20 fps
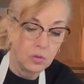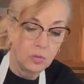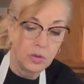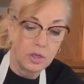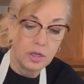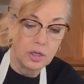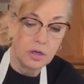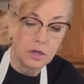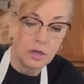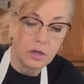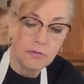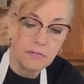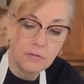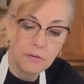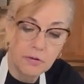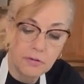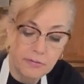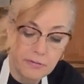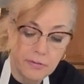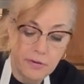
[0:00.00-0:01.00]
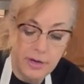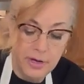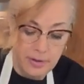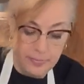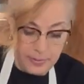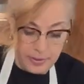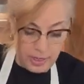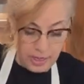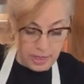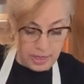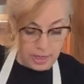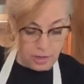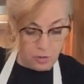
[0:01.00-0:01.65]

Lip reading: we get enough for the frying pan,